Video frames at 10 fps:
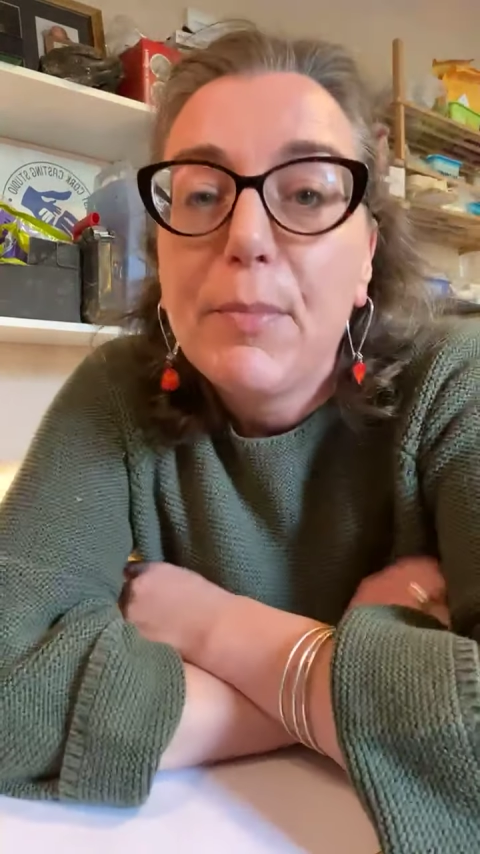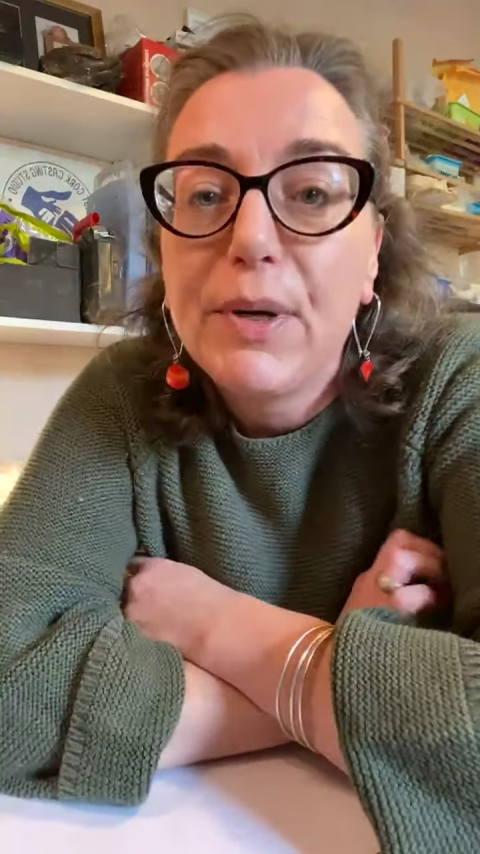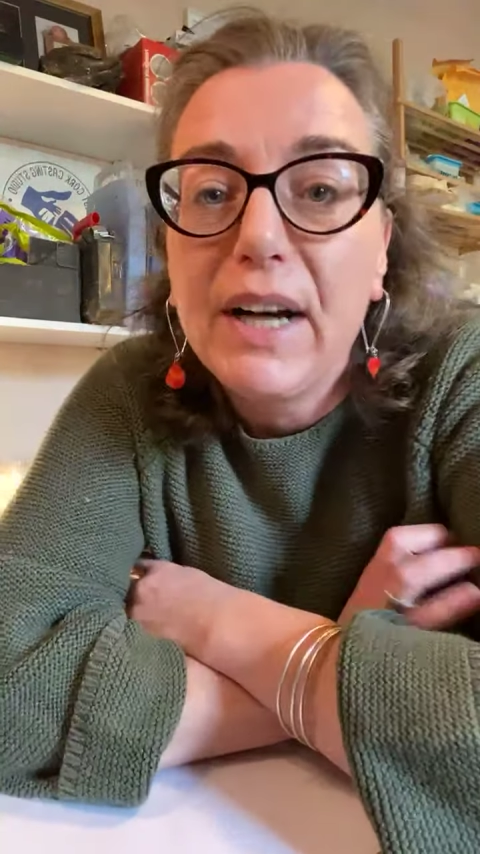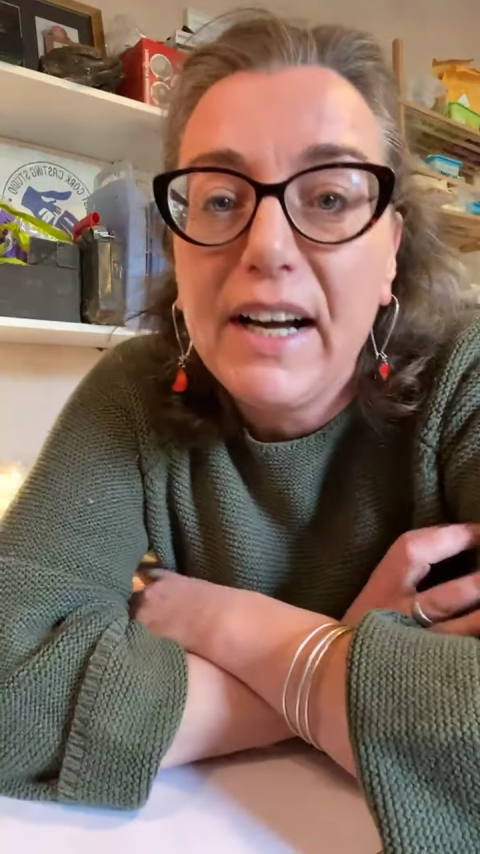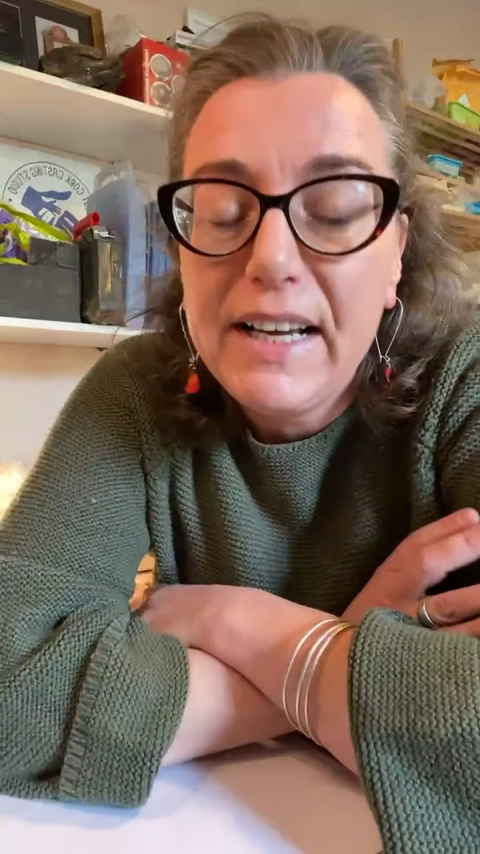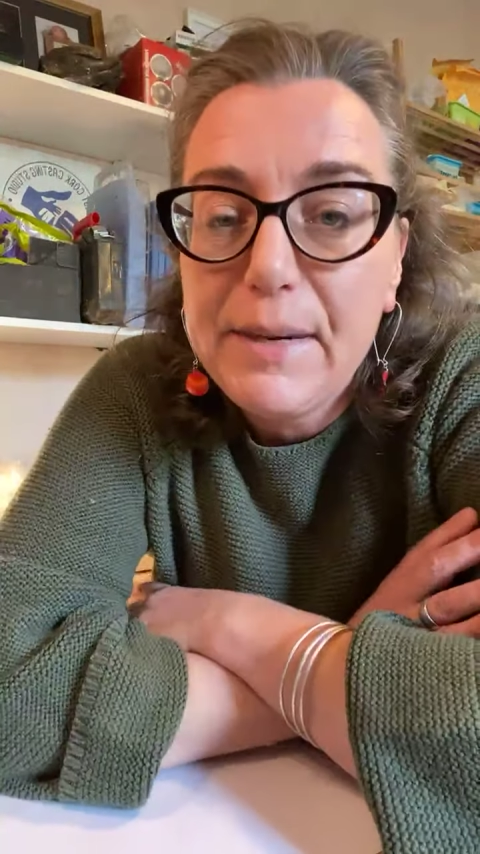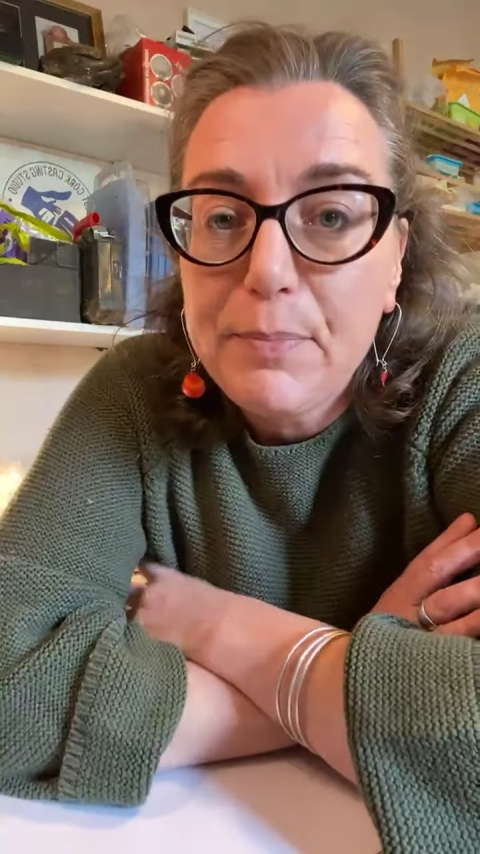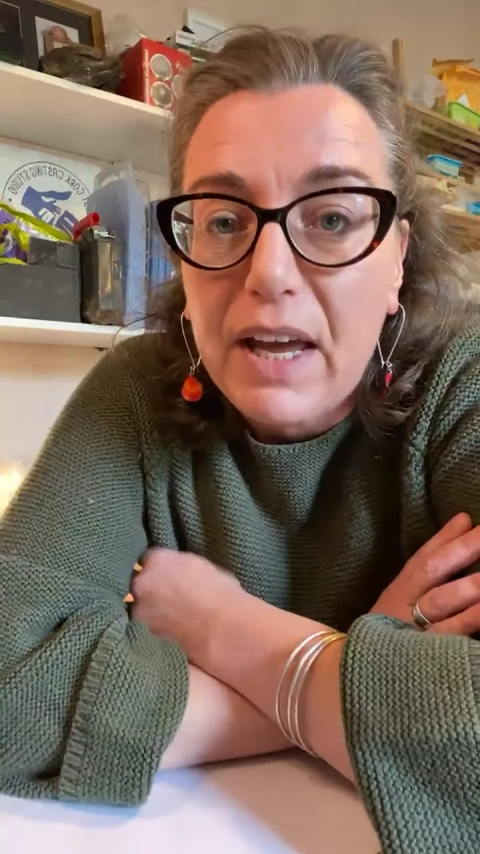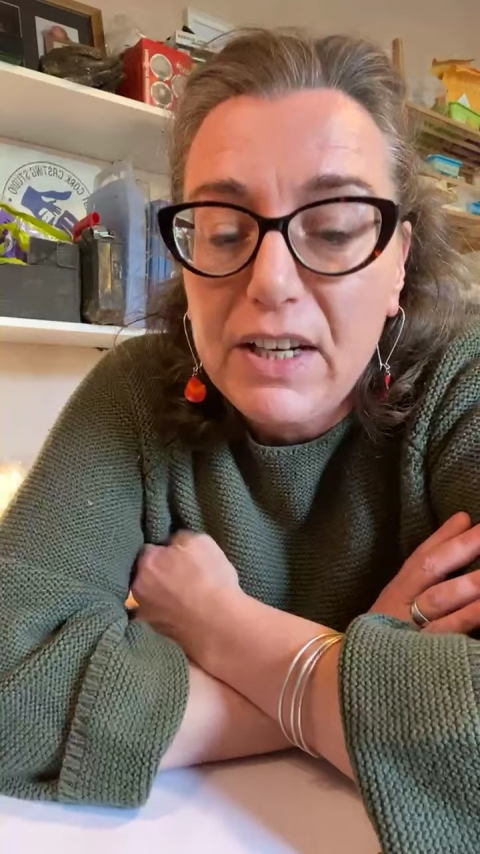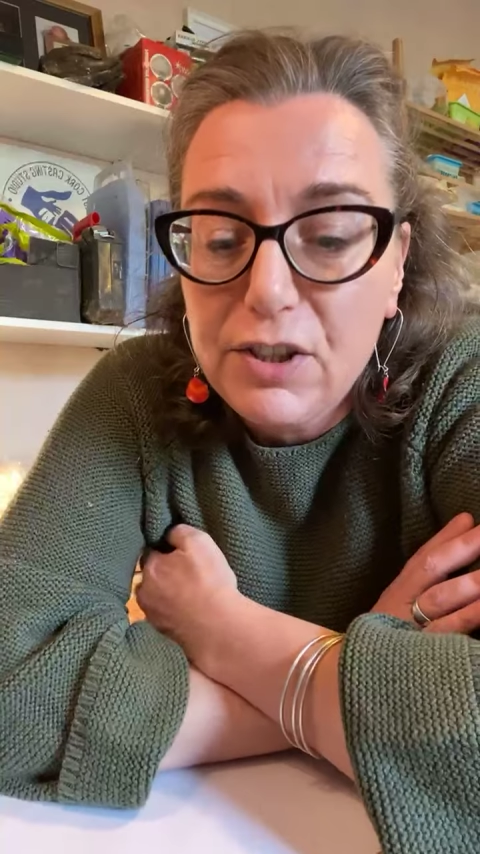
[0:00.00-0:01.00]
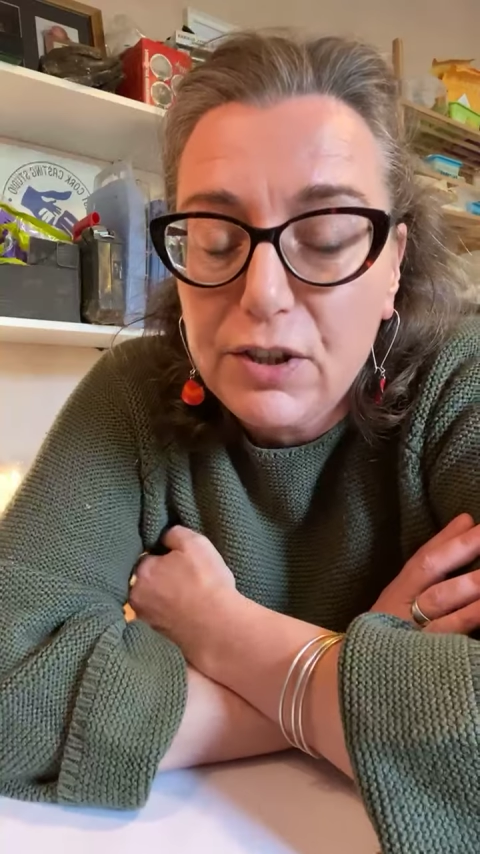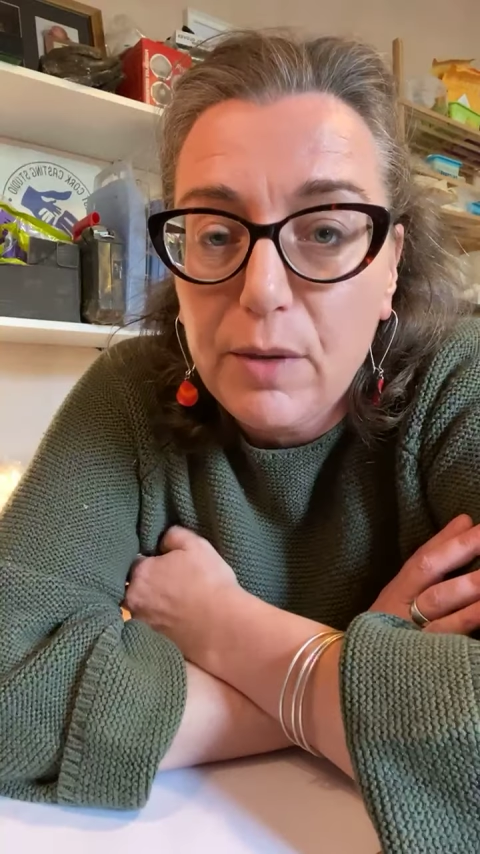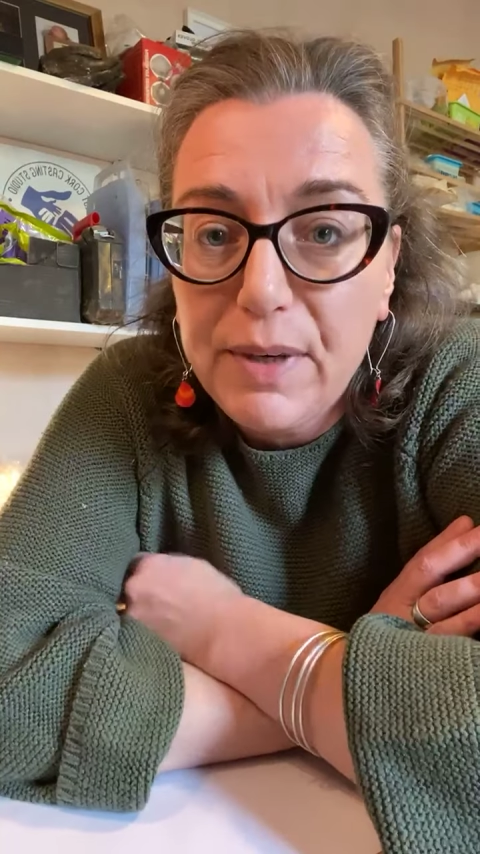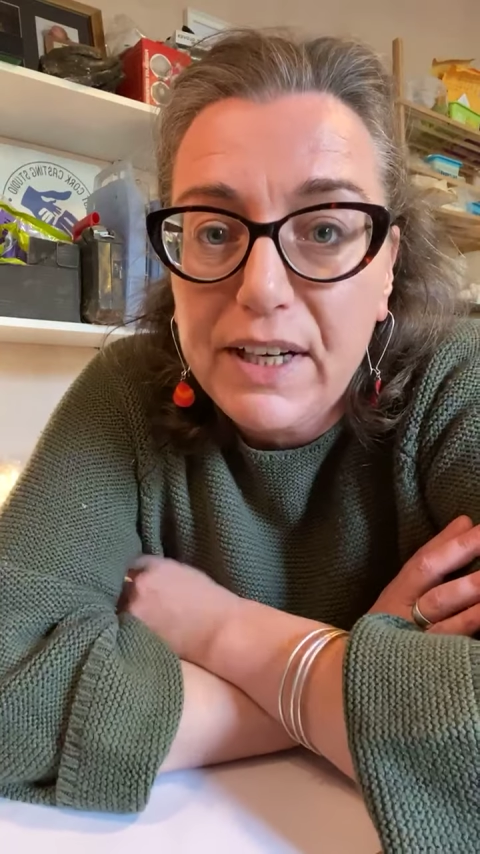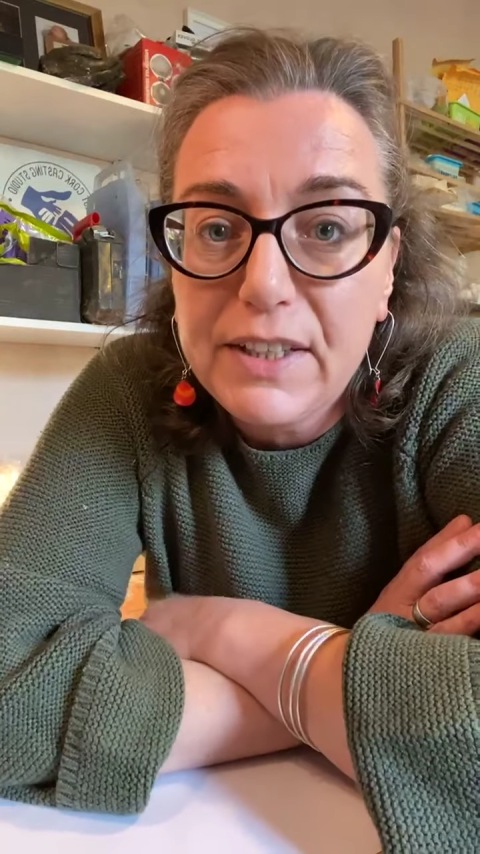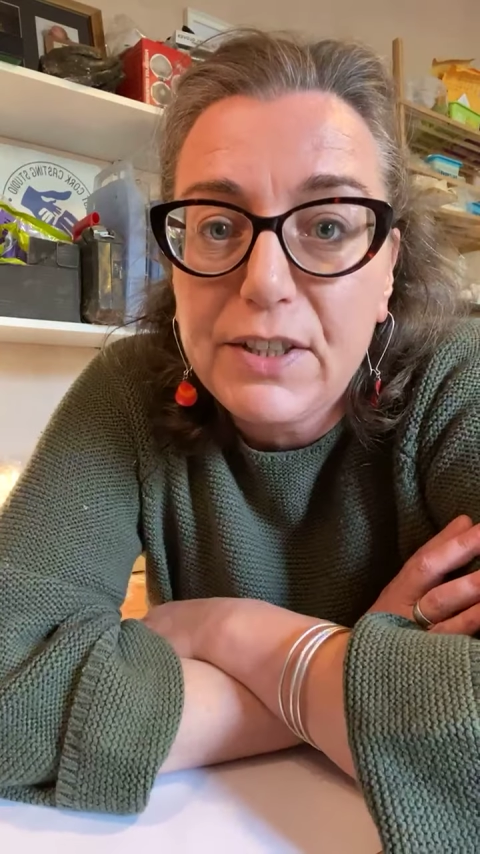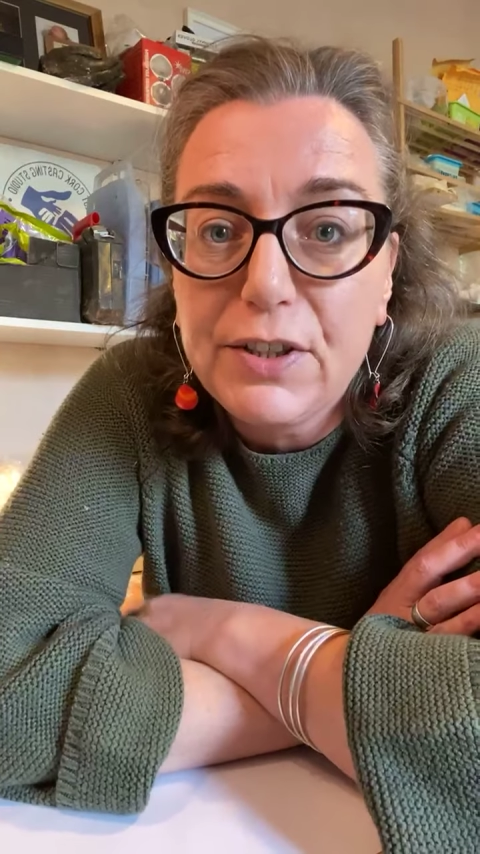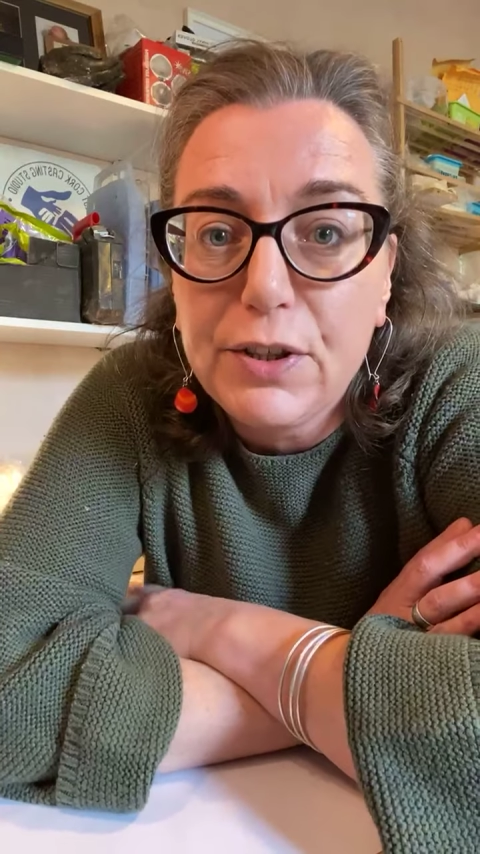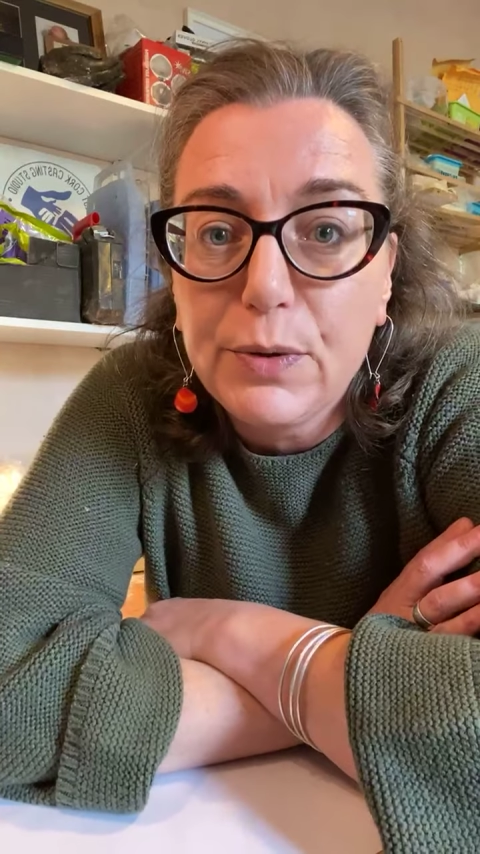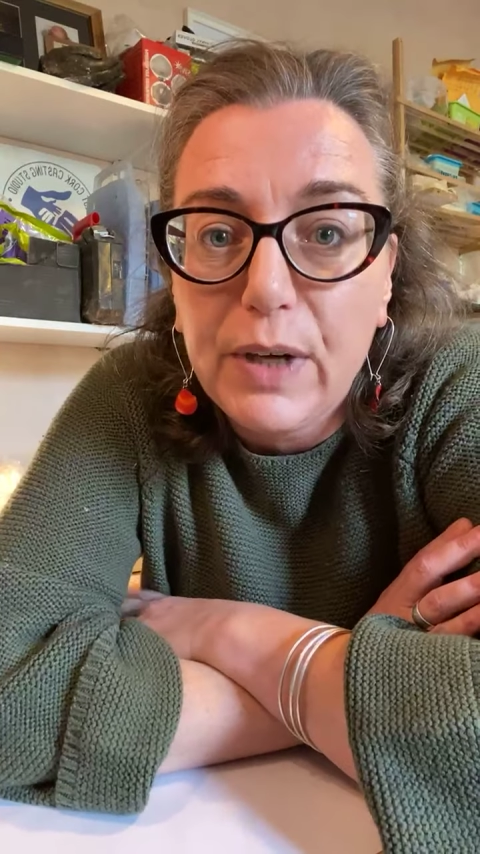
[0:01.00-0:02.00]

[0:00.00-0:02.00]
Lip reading: But I'm just coming on to do